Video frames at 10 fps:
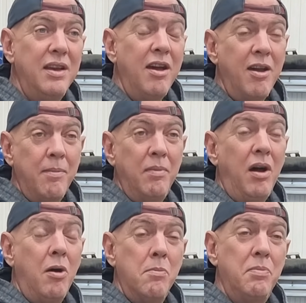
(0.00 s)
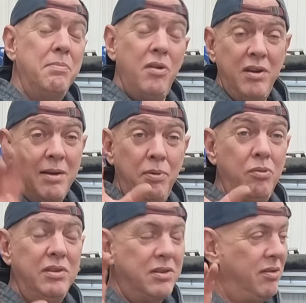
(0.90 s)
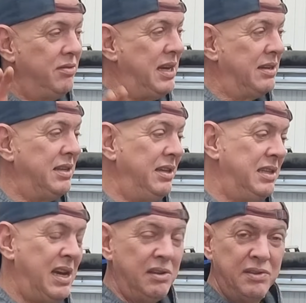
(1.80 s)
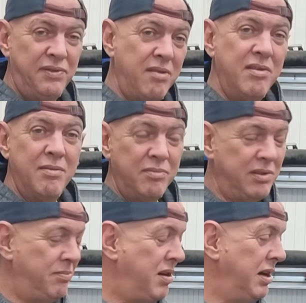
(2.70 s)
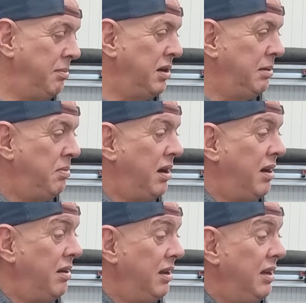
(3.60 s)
I'll be putting up all his contact details, phone numbers and blah, blah, blah, blah.